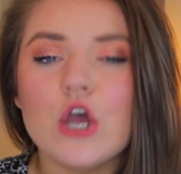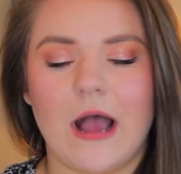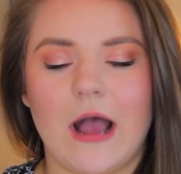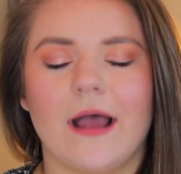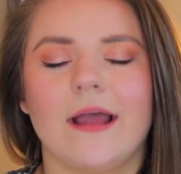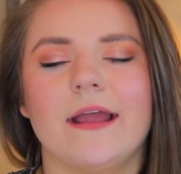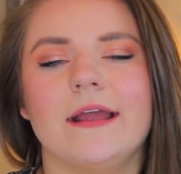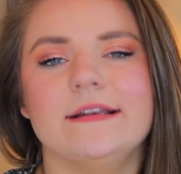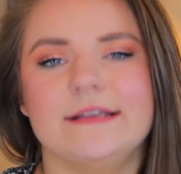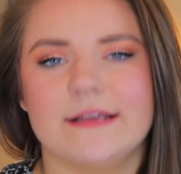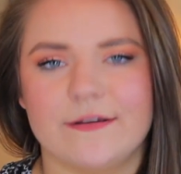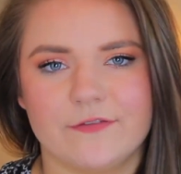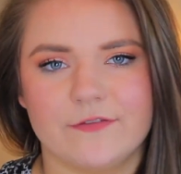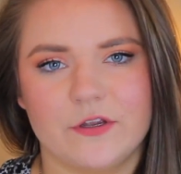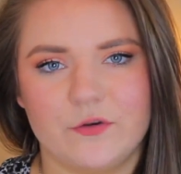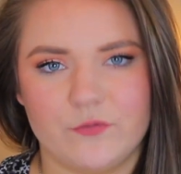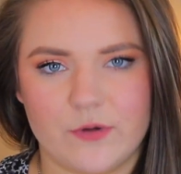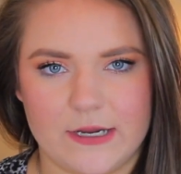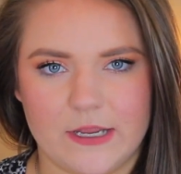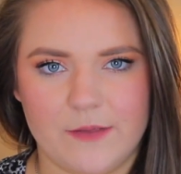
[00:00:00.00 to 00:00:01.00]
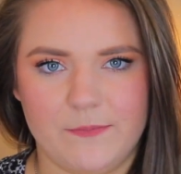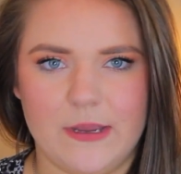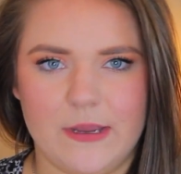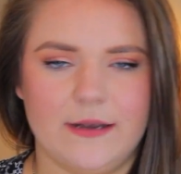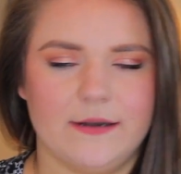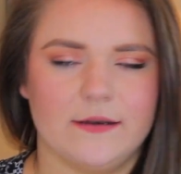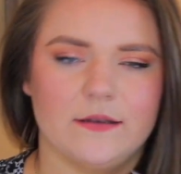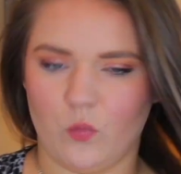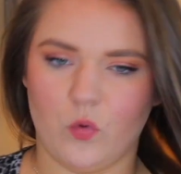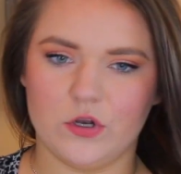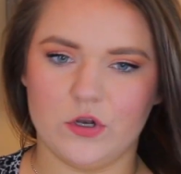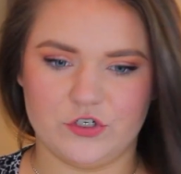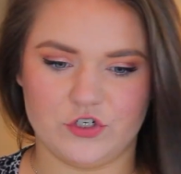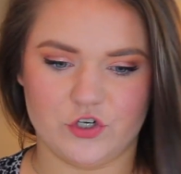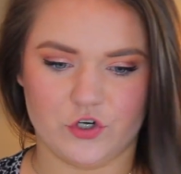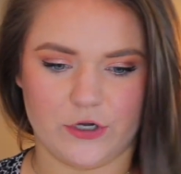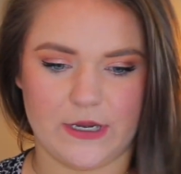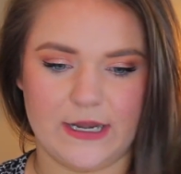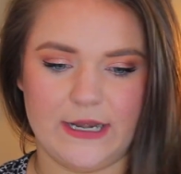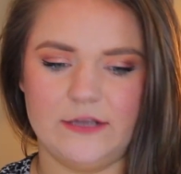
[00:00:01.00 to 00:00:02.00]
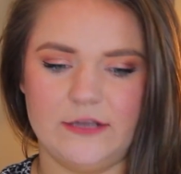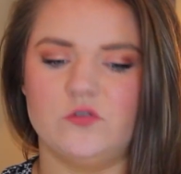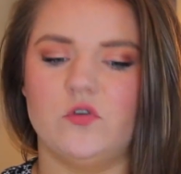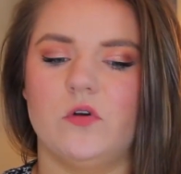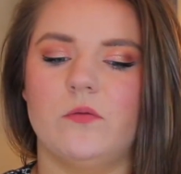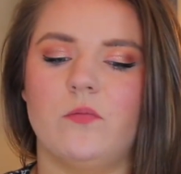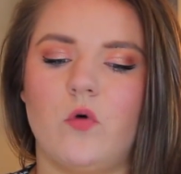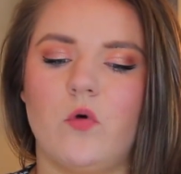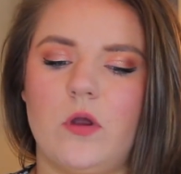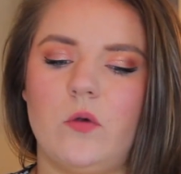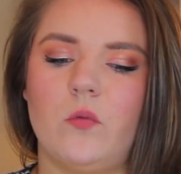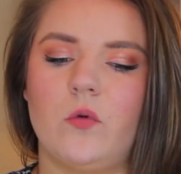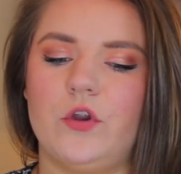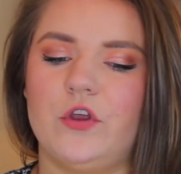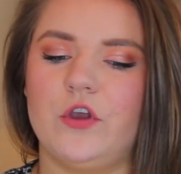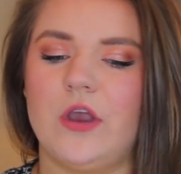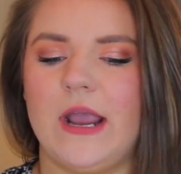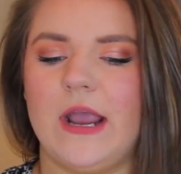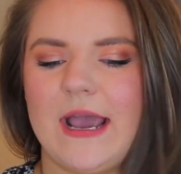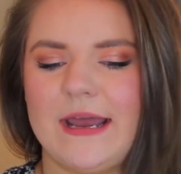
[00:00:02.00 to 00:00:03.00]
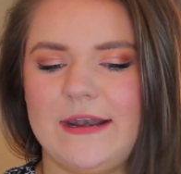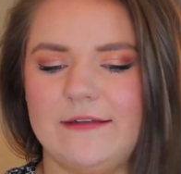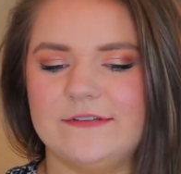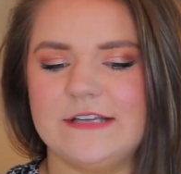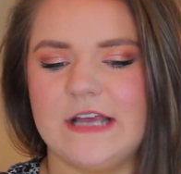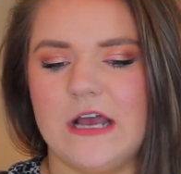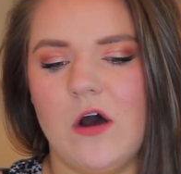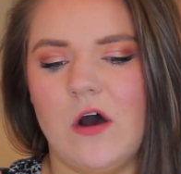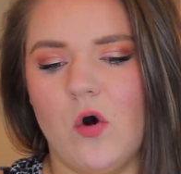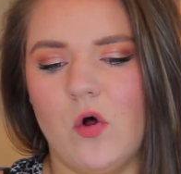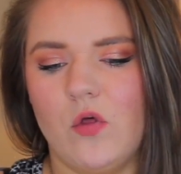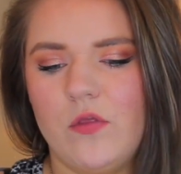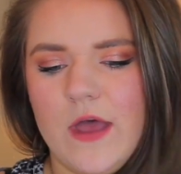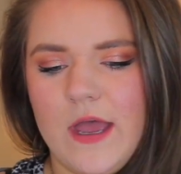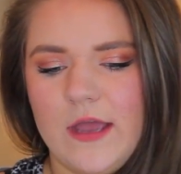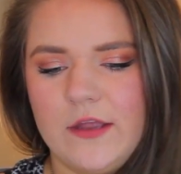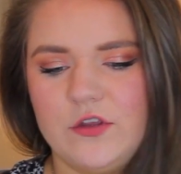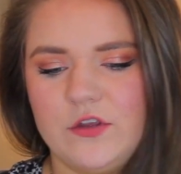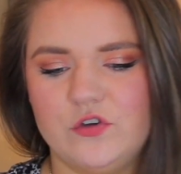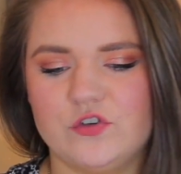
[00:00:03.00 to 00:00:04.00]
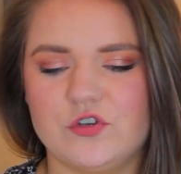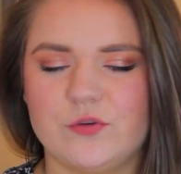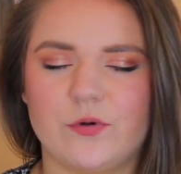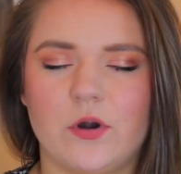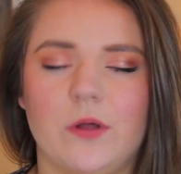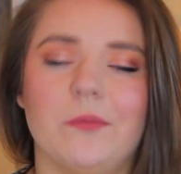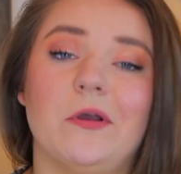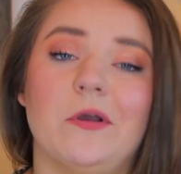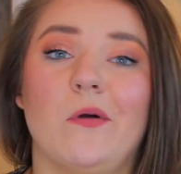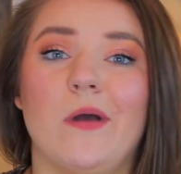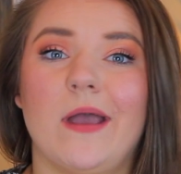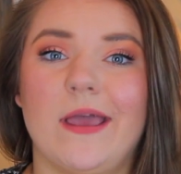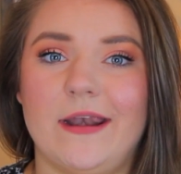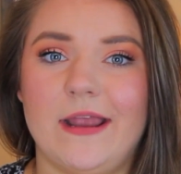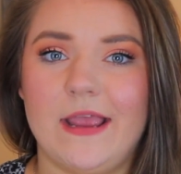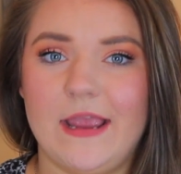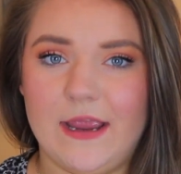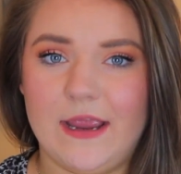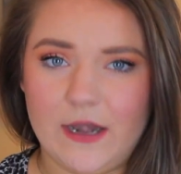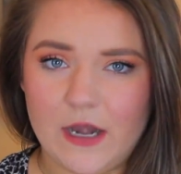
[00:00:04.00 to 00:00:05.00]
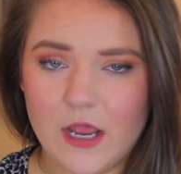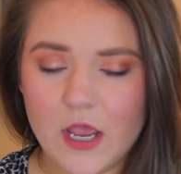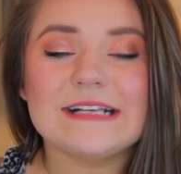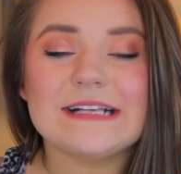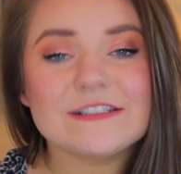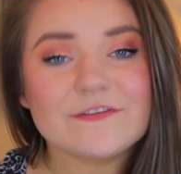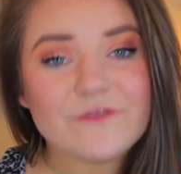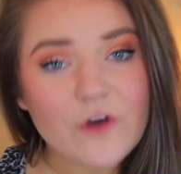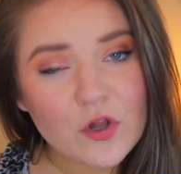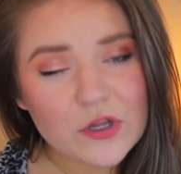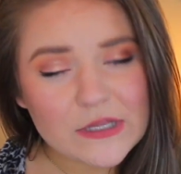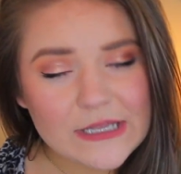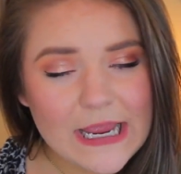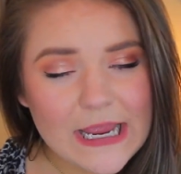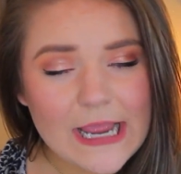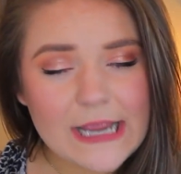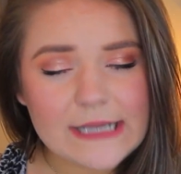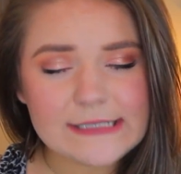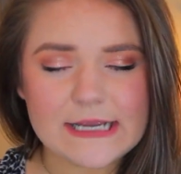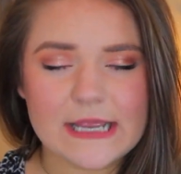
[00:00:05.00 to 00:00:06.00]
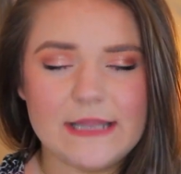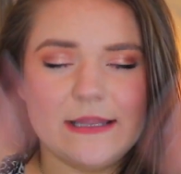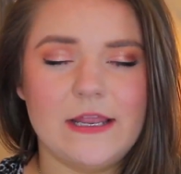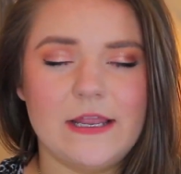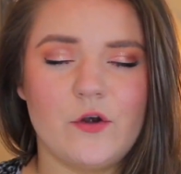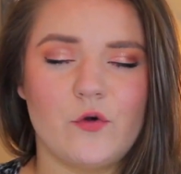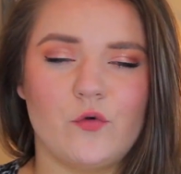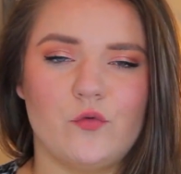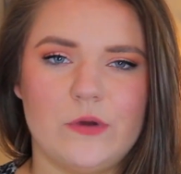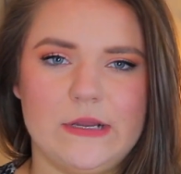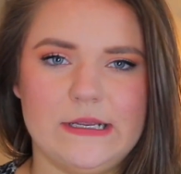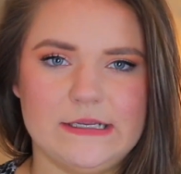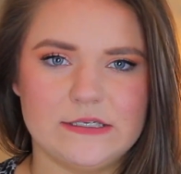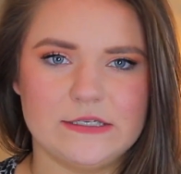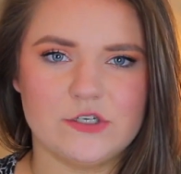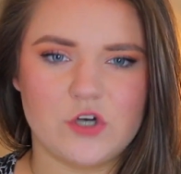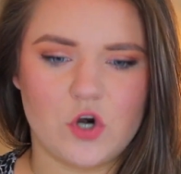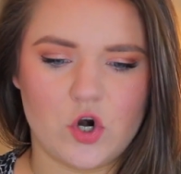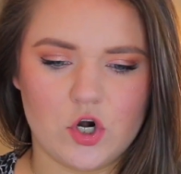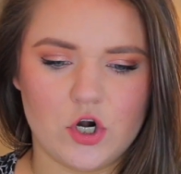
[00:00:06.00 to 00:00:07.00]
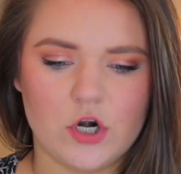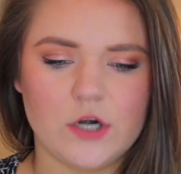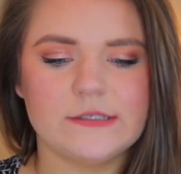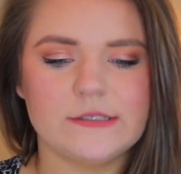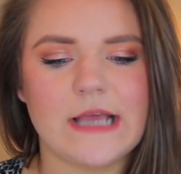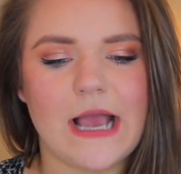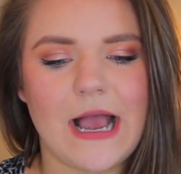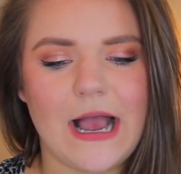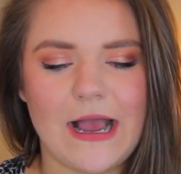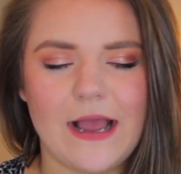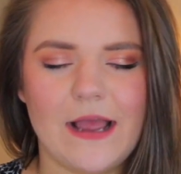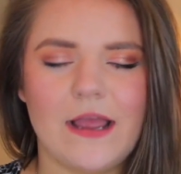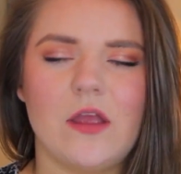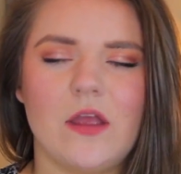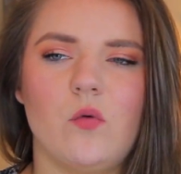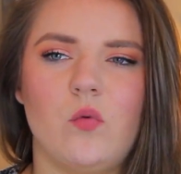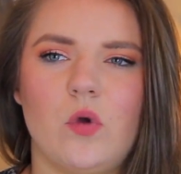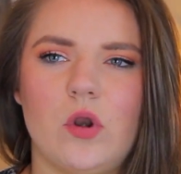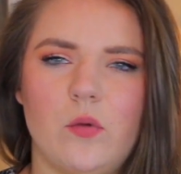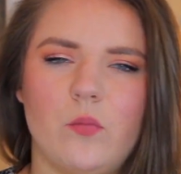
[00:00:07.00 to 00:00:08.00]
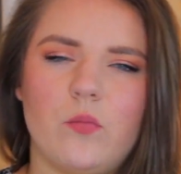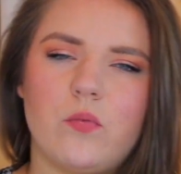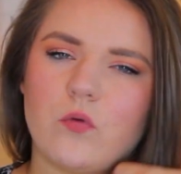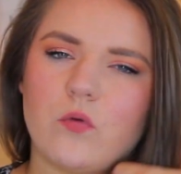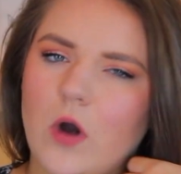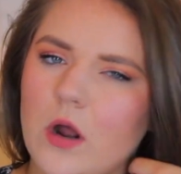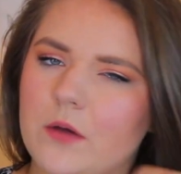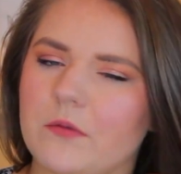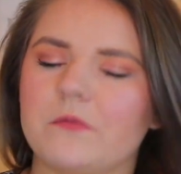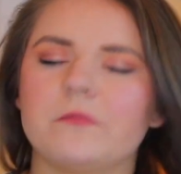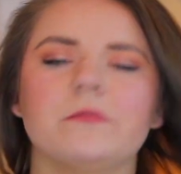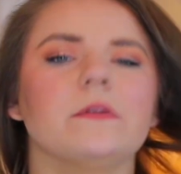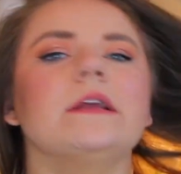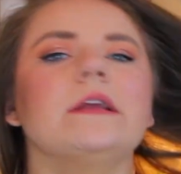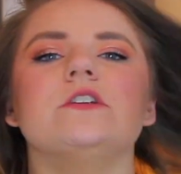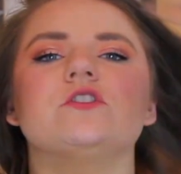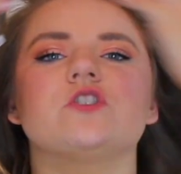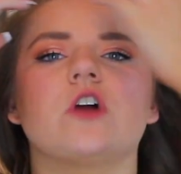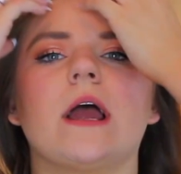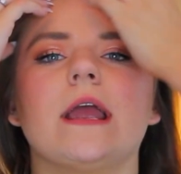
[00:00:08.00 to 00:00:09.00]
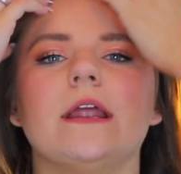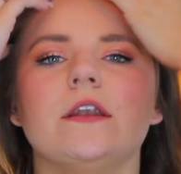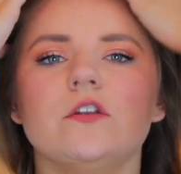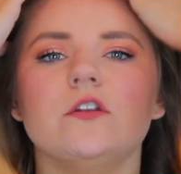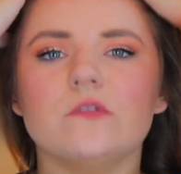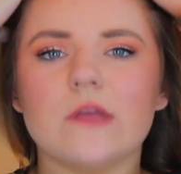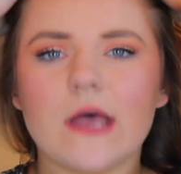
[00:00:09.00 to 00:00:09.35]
I definitely recommend, once you're getting to a point where you can kind of tell that you should probably go ahead and exfoliate and then restart, I would probably try and do